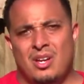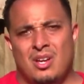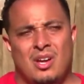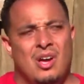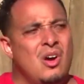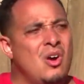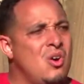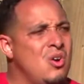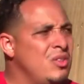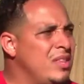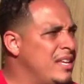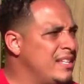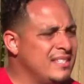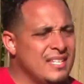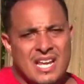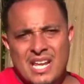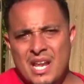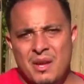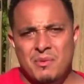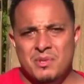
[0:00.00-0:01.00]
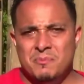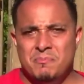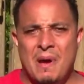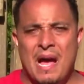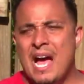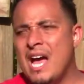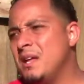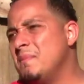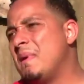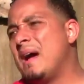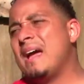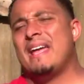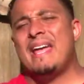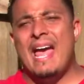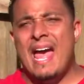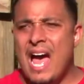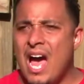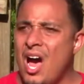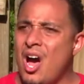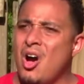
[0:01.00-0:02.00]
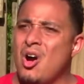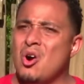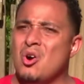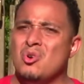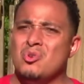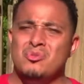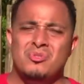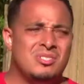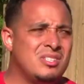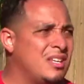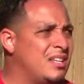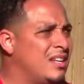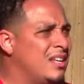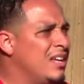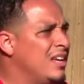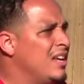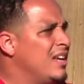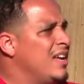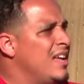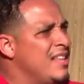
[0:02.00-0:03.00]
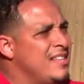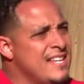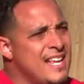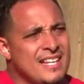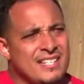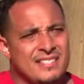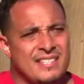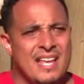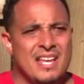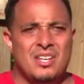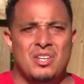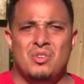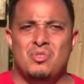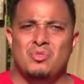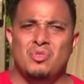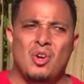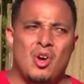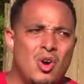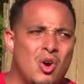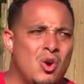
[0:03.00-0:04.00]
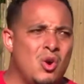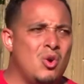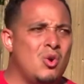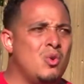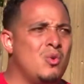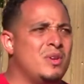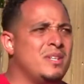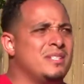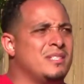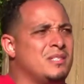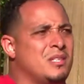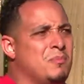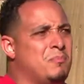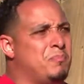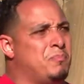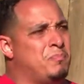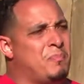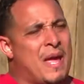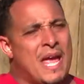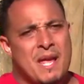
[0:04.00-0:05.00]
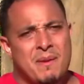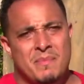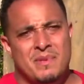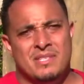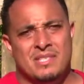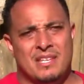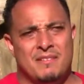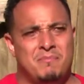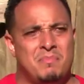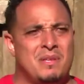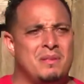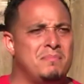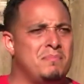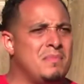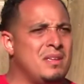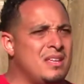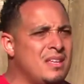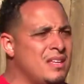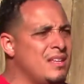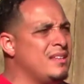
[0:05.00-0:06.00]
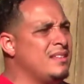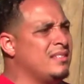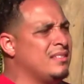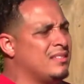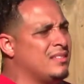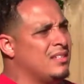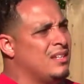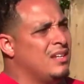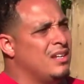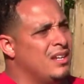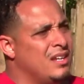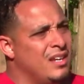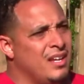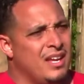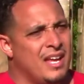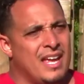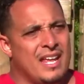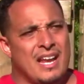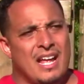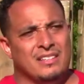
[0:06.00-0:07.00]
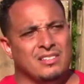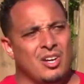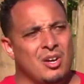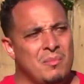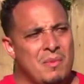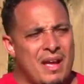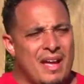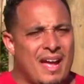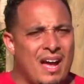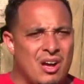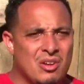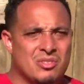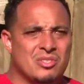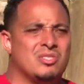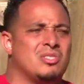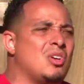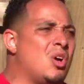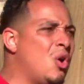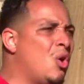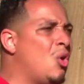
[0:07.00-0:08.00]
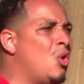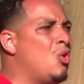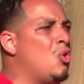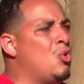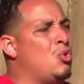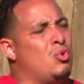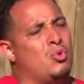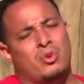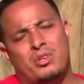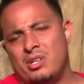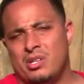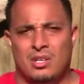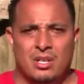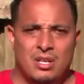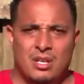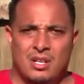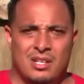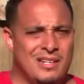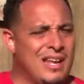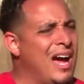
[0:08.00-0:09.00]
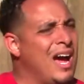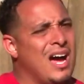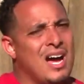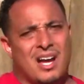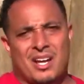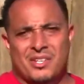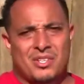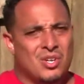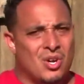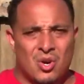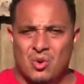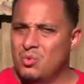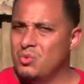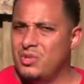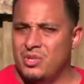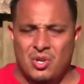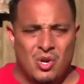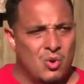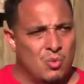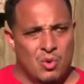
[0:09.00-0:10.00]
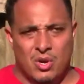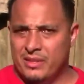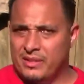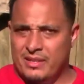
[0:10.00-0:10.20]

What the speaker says: Oh, they said they was buying my house, and next thing you know is the payments have been missed, and I thought my house sold. Nah, you don't want